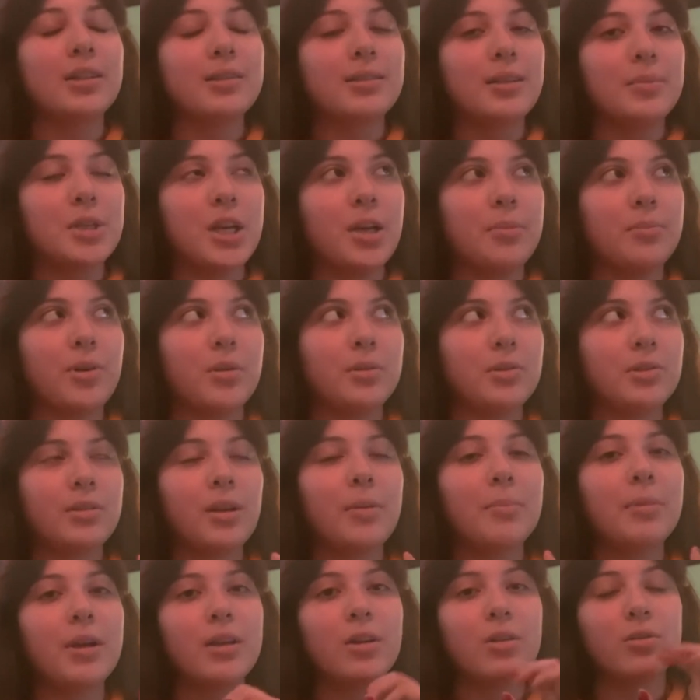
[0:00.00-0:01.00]
I'm going to go
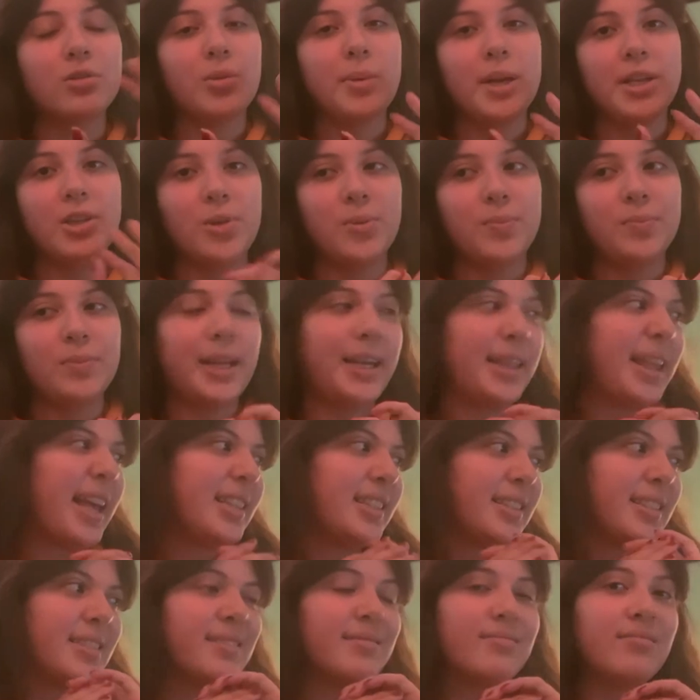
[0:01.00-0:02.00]
2 by 2. Like,
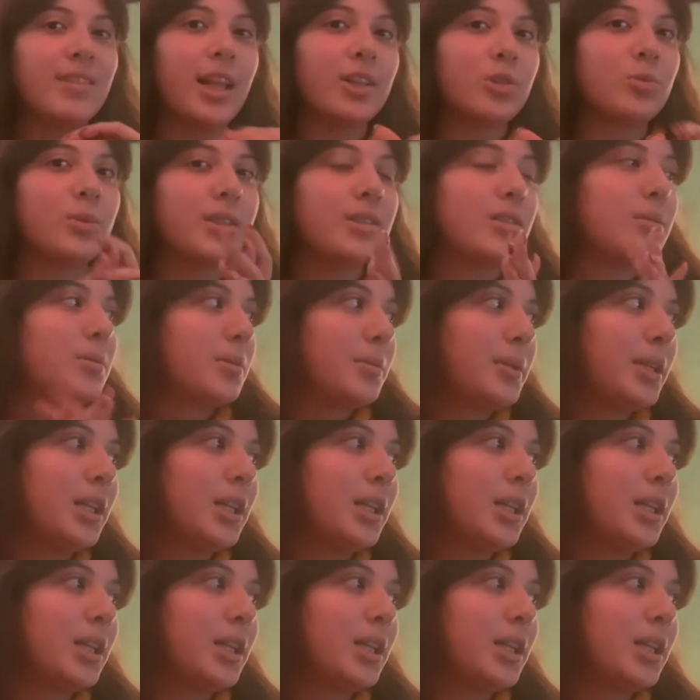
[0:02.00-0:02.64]
that's reasonable, right?